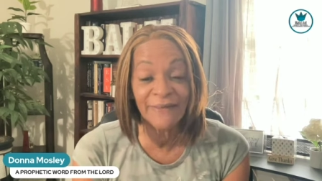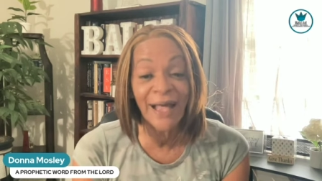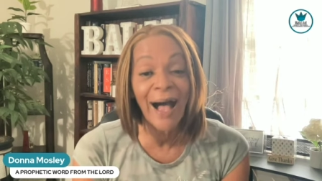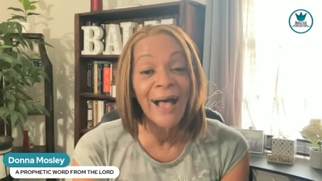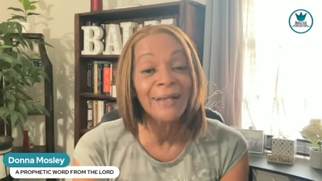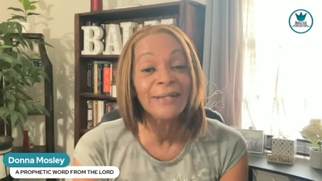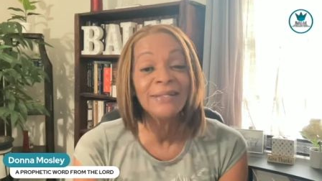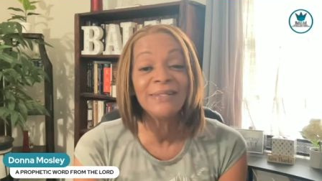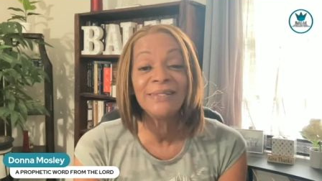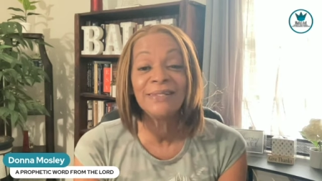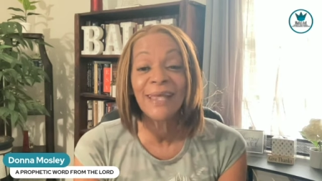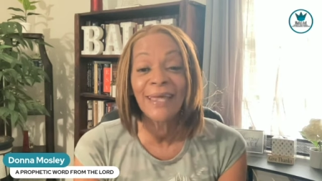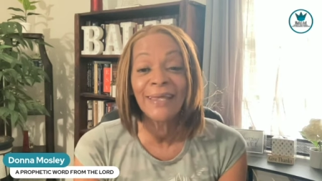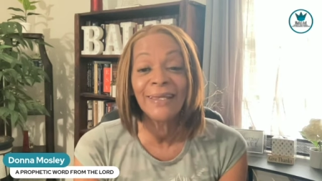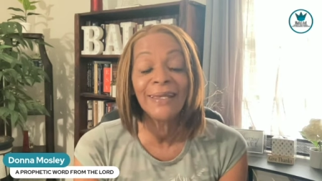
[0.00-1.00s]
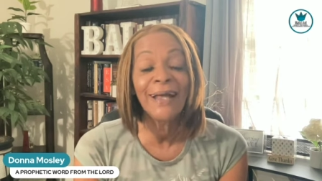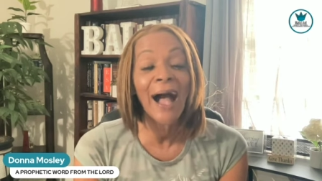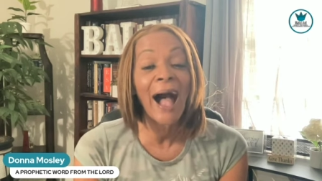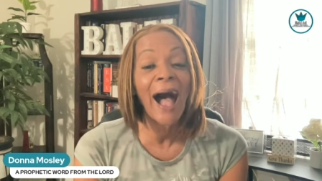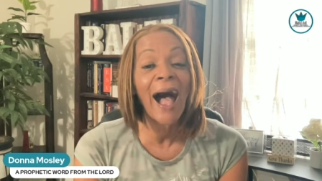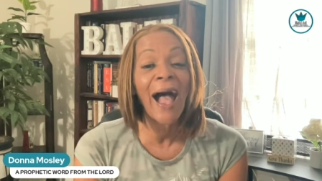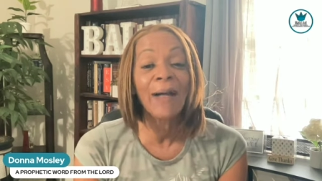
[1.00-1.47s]
God is saying,
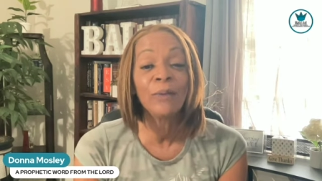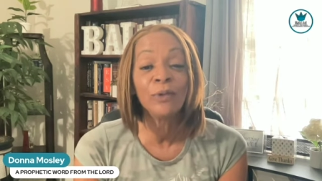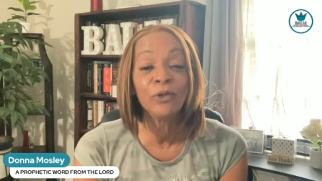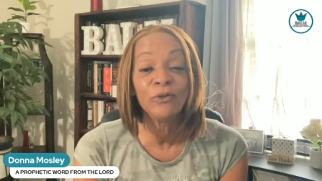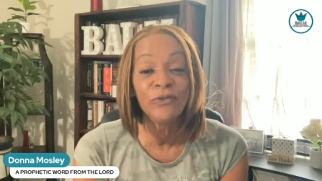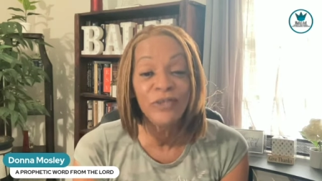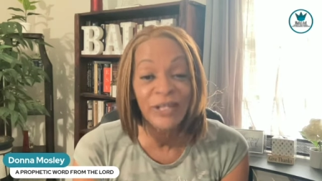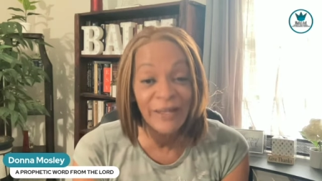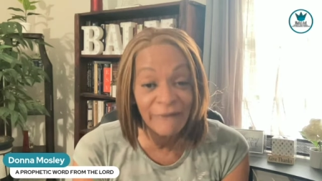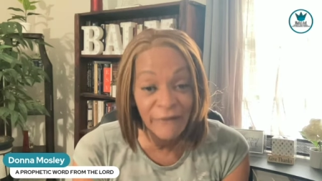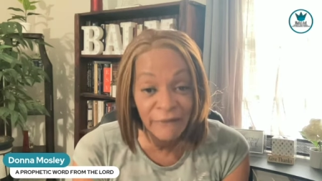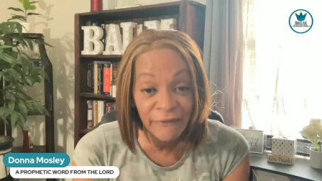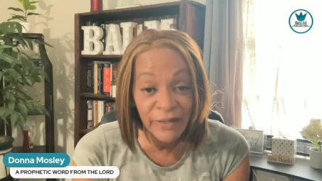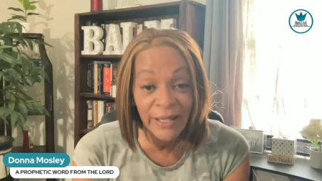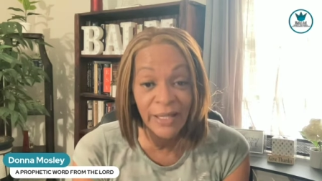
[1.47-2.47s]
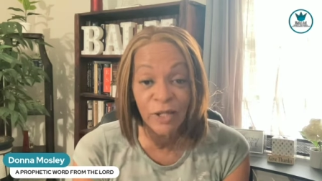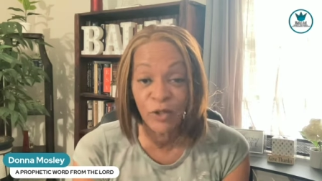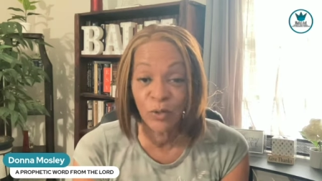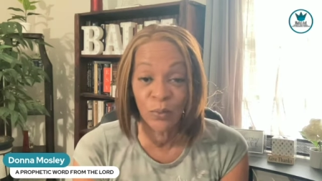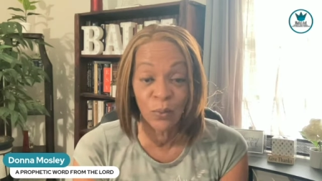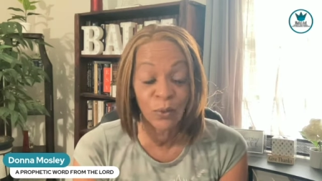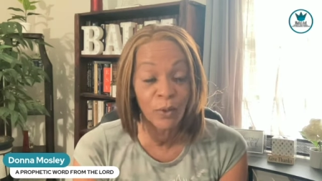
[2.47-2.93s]
I will never forget
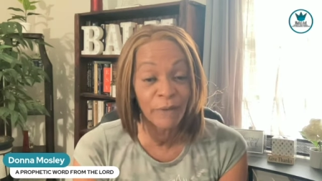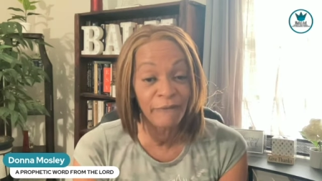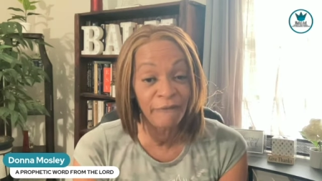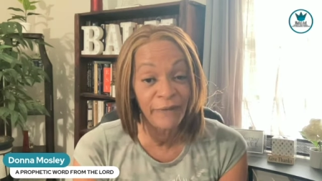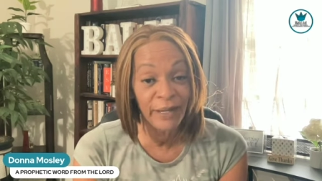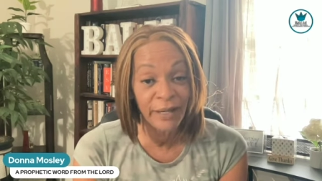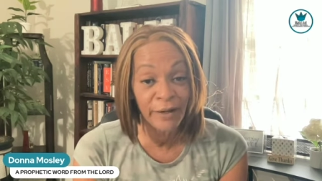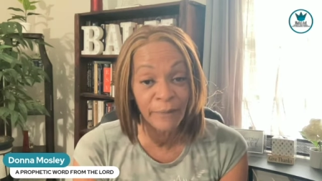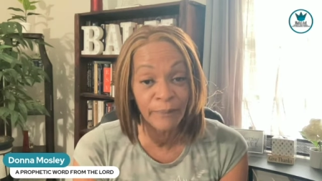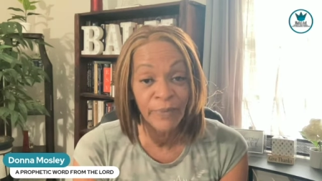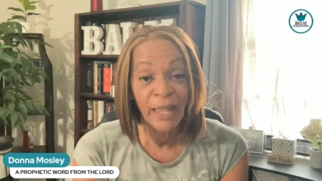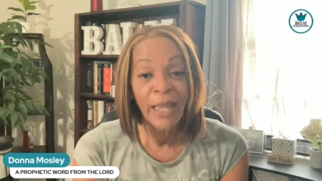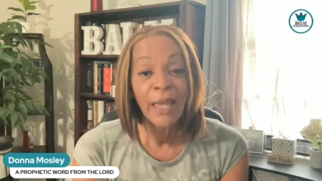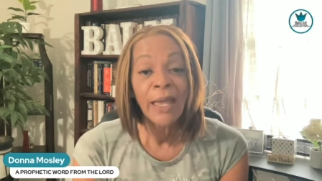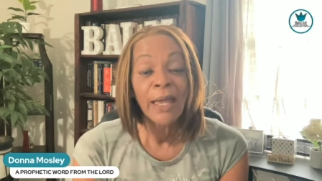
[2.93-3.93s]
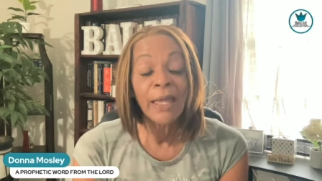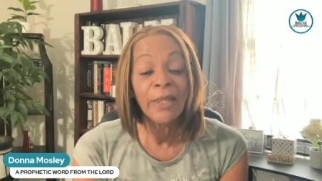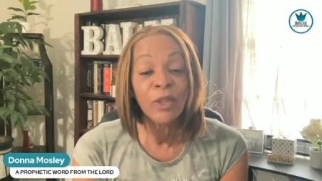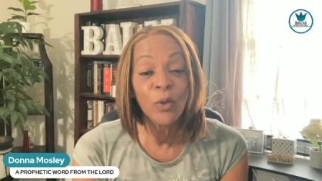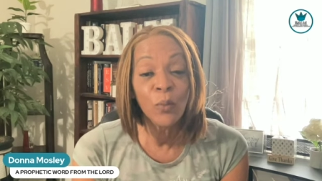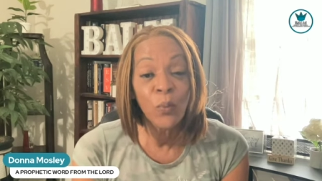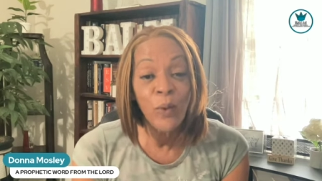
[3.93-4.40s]
your warfare and
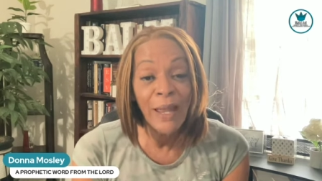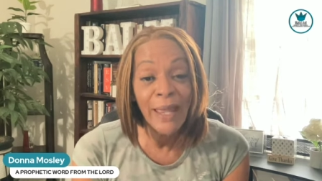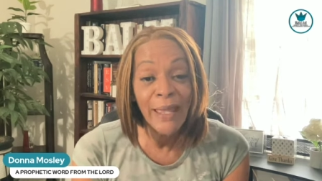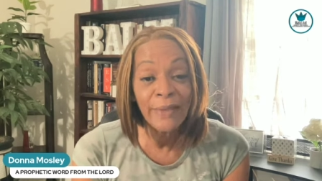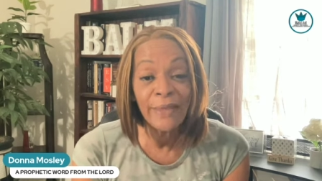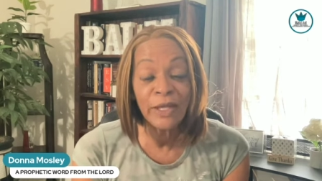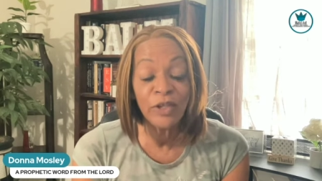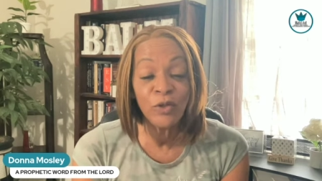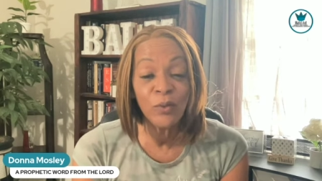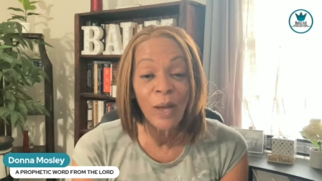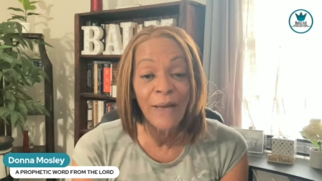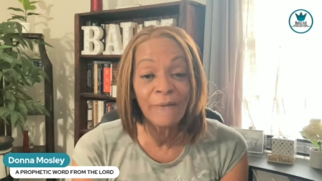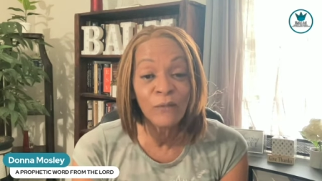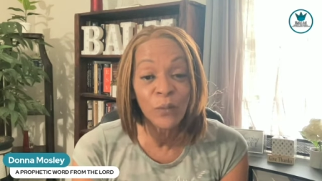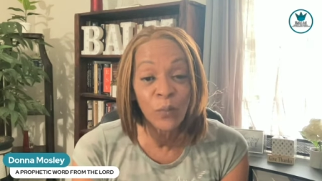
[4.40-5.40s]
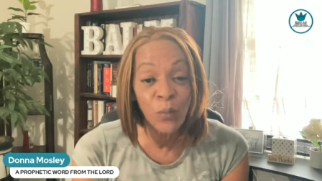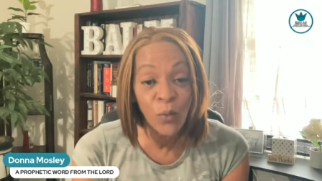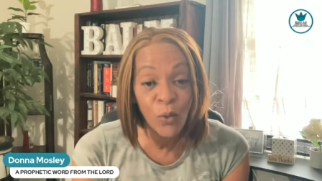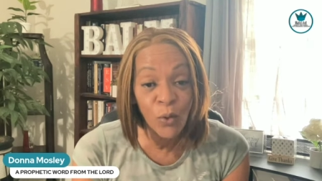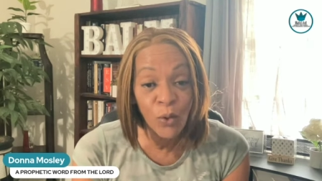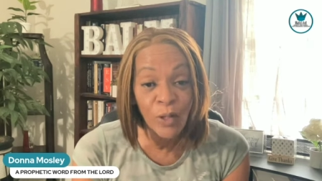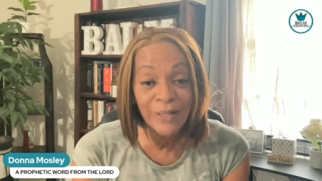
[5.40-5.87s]
the way that you have
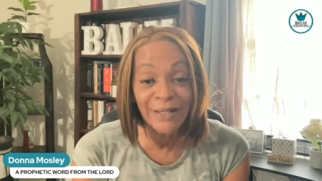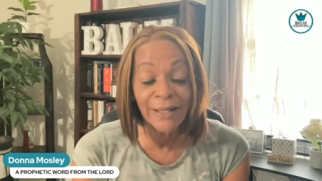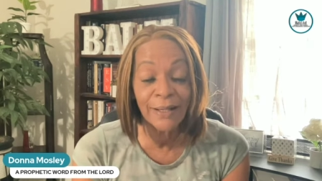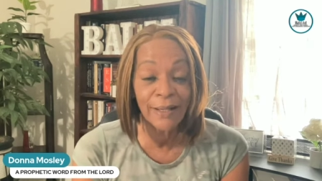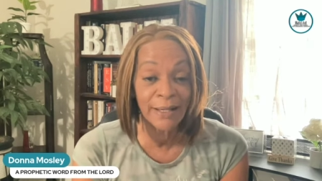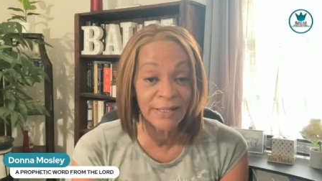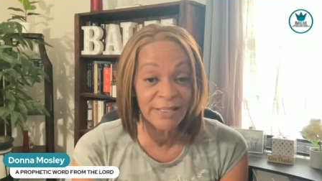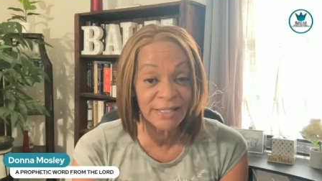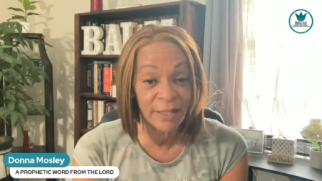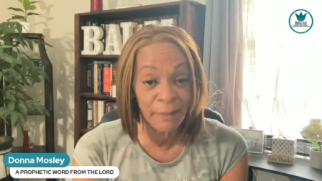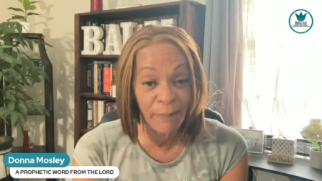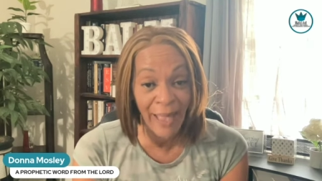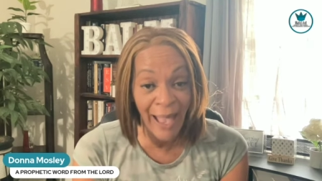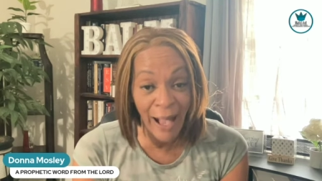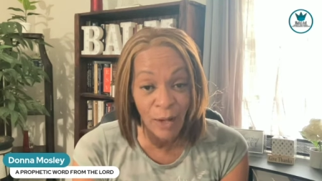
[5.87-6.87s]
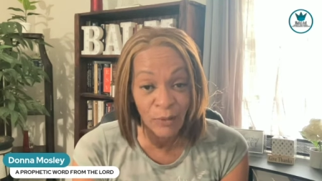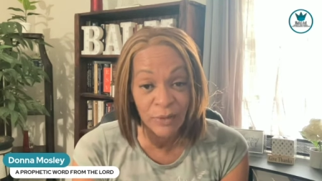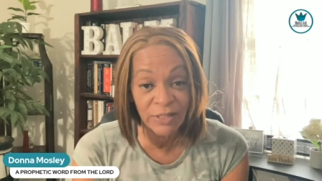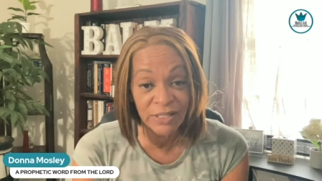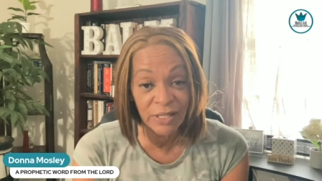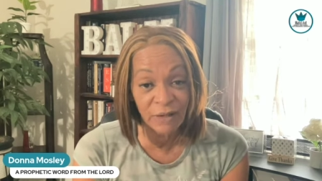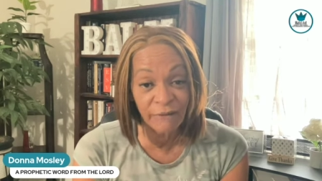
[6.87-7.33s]
warred against the
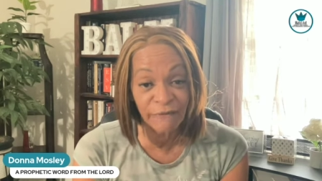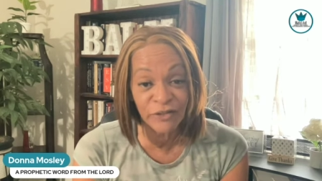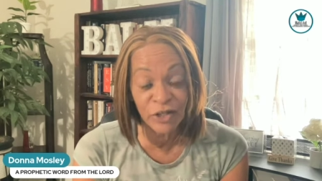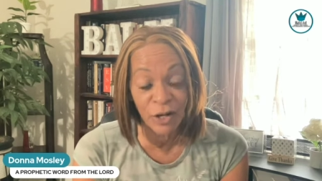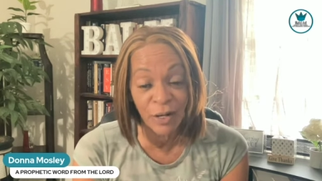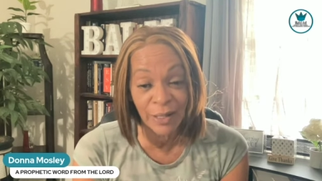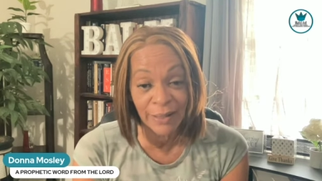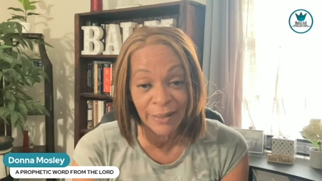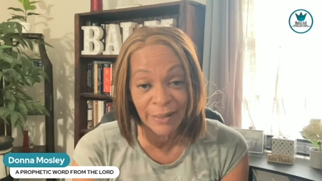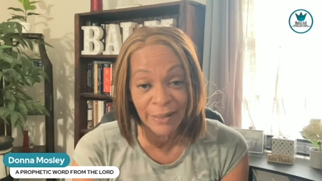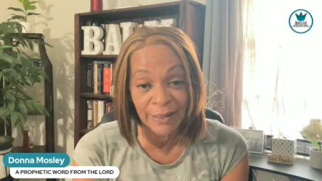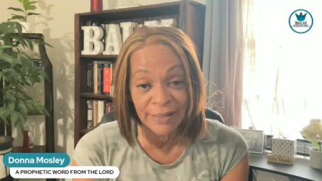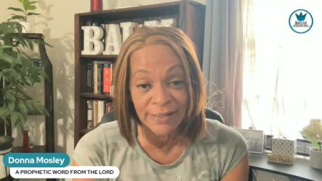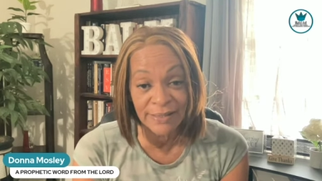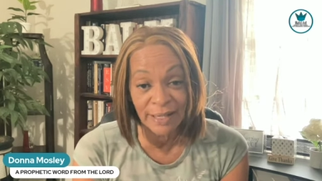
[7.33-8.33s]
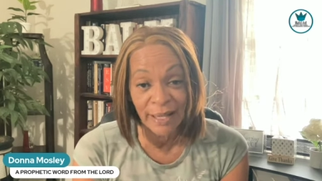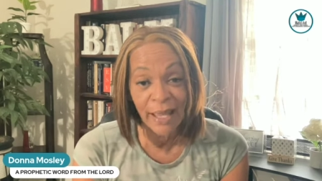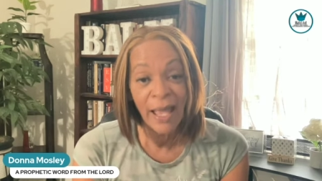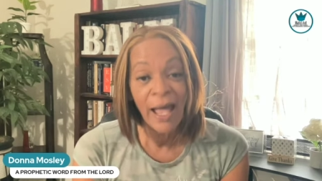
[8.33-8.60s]
powers of darkness.